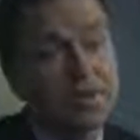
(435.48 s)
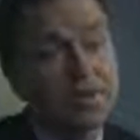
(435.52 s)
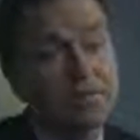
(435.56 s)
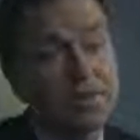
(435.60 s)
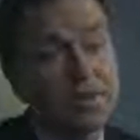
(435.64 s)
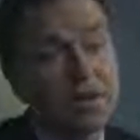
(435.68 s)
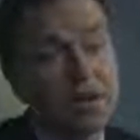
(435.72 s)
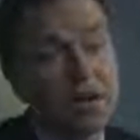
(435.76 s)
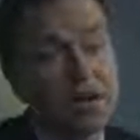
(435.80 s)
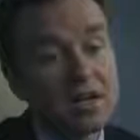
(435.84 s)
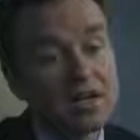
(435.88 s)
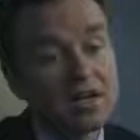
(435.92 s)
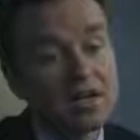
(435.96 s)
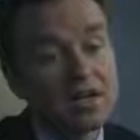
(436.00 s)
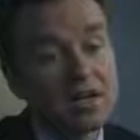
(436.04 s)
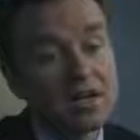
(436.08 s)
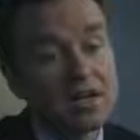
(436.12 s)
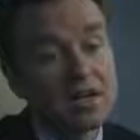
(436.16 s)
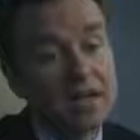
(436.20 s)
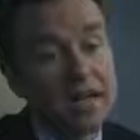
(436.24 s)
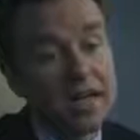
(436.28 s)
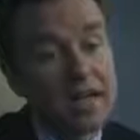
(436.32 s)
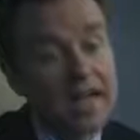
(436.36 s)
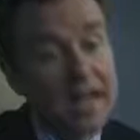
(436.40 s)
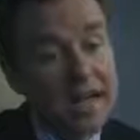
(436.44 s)
because
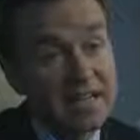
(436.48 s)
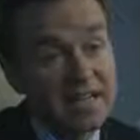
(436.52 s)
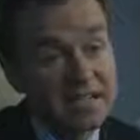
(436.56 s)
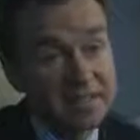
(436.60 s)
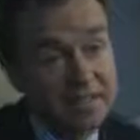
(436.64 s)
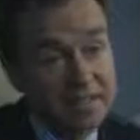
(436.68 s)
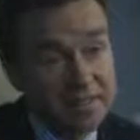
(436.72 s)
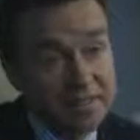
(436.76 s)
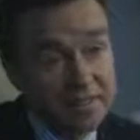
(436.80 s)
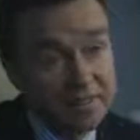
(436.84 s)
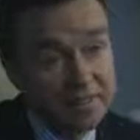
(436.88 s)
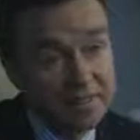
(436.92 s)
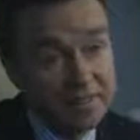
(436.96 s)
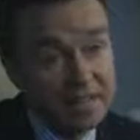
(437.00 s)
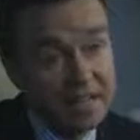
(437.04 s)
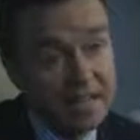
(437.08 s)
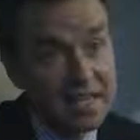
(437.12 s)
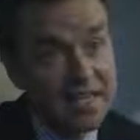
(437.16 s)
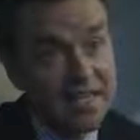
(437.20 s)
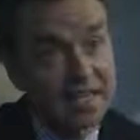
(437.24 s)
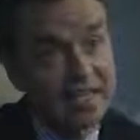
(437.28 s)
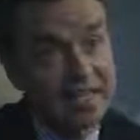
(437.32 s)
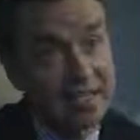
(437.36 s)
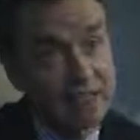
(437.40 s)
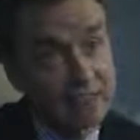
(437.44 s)
the cancer
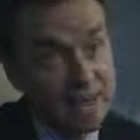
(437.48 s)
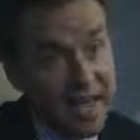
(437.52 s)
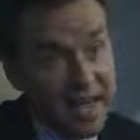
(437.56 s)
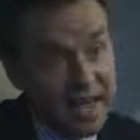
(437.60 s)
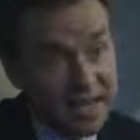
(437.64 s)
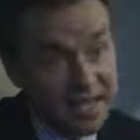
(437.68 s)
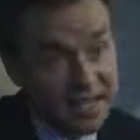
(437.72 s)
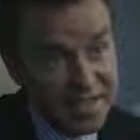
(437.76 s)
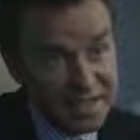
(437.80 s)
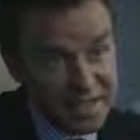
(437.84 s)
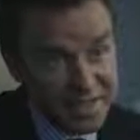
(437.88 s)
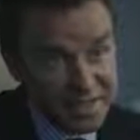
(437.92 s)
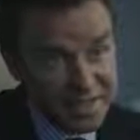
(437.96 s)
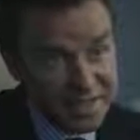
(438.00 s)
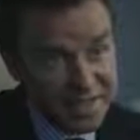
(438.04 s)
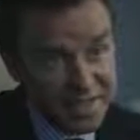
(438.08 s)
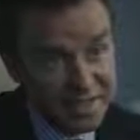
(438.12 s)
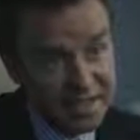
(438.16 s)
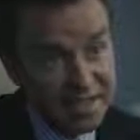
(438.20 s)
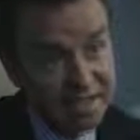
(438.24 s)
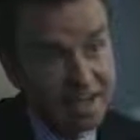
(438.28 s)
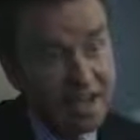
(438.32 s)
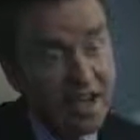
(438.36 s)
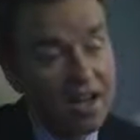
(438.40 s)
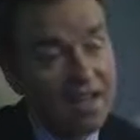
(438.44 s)
is dependent
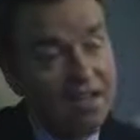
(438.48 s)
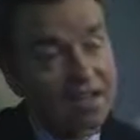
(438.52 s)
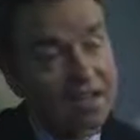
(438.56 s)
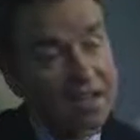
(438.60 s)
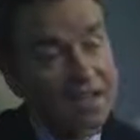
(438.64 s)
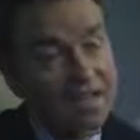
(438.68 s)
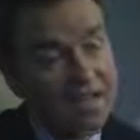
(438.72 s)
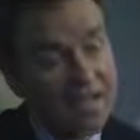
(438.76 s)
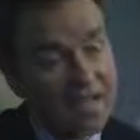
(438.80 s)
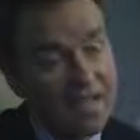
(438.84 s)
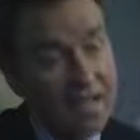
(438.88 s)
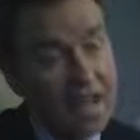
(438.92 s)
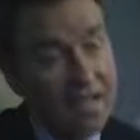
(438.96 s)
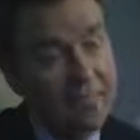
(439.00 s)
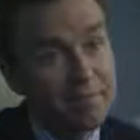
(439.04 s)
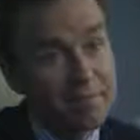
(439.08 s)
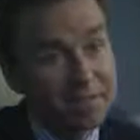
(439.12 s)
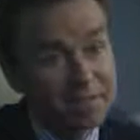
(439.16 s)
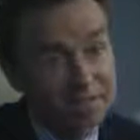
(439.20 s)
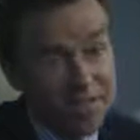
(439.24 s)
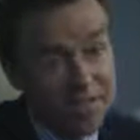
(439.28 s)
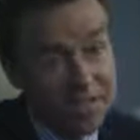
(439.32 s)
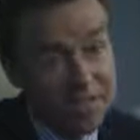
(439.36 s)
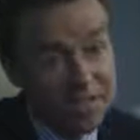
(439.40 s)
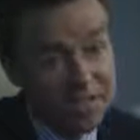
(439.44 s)
on this
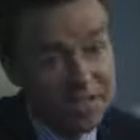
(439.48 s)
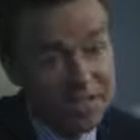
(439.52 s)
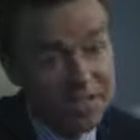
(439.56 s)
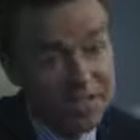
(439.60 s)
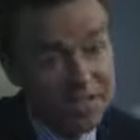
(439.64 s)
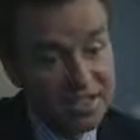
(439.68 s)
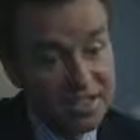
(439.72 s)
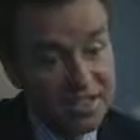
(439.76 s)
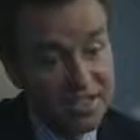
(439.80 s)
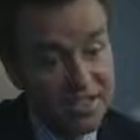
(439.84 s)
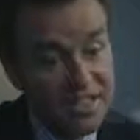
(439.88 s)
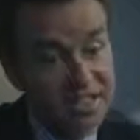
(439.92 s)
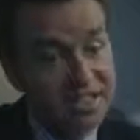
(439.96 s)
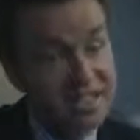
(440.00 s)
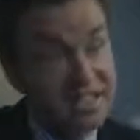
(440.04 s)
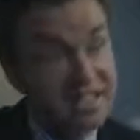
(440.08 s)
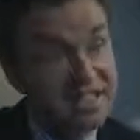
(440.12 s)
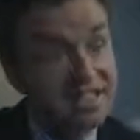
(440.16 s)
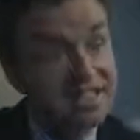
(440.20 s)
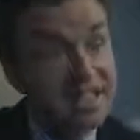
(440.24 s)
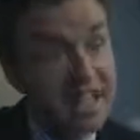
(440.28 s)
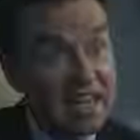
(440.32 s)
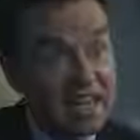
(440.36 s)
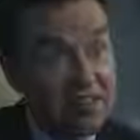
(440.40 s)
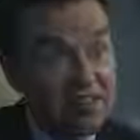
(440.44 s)
amplification, on this
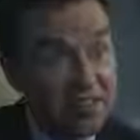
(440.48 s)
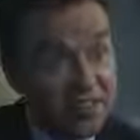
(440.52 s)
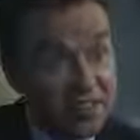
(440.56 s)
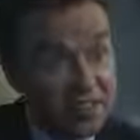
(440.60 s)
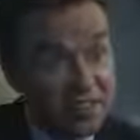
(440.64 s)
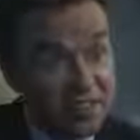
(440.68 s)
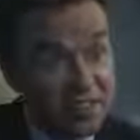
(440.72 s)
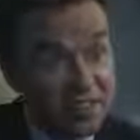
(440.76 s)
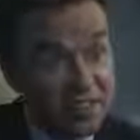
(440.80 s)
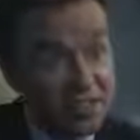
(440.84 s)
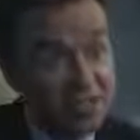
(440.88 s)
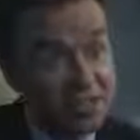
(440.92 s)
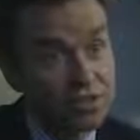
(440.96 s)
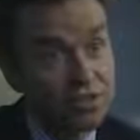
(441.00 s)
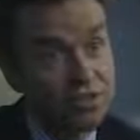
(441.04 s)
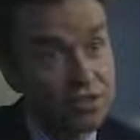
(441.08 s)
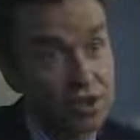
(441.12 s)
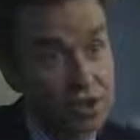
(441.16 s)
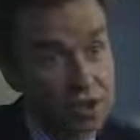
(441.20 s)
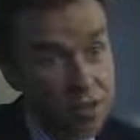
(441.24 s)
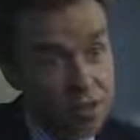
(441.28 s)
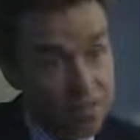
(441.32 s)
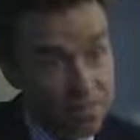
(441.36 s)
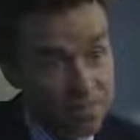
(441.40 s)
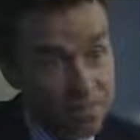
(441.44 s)
accelerator to
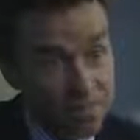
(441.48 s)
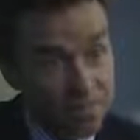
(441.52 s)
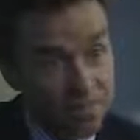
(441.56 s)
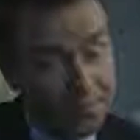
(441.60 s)
grow.